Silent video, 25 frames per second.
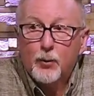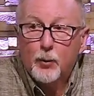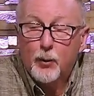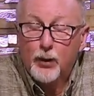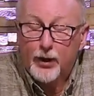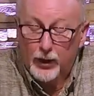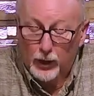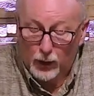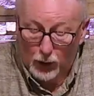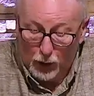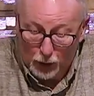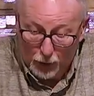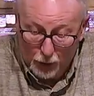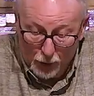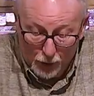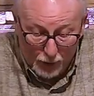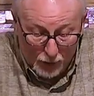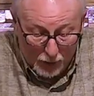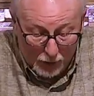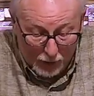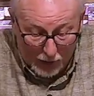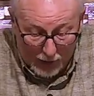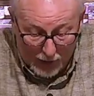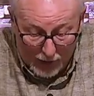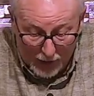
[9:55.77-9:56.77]
We can learn a
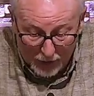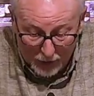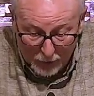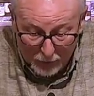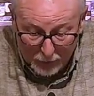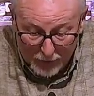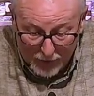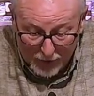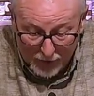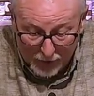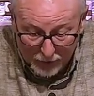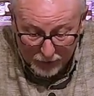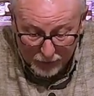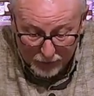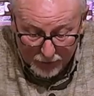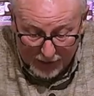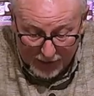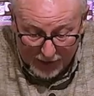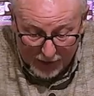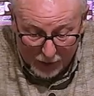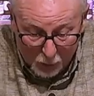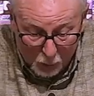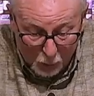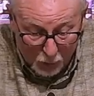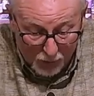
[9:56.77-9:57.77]
lot about
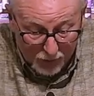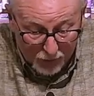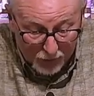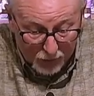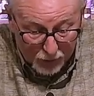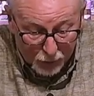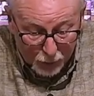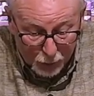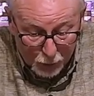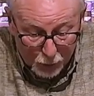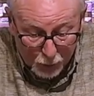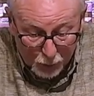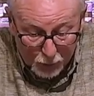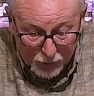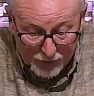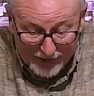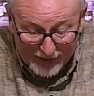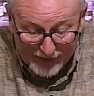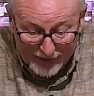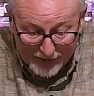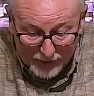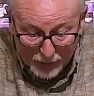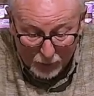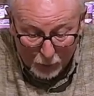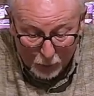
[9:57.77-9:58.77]
how we are to
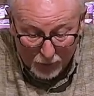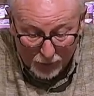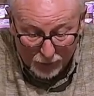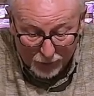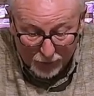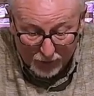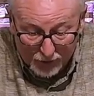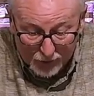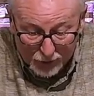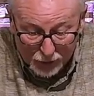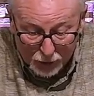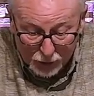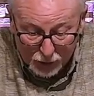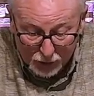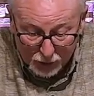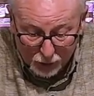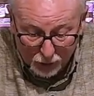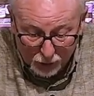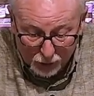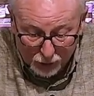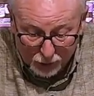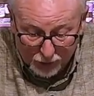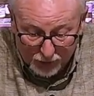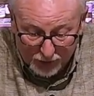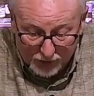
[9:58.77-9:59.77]
deal with our
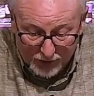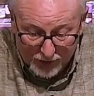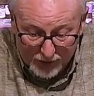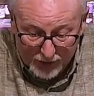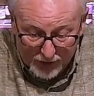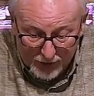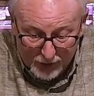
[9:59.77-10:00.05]
children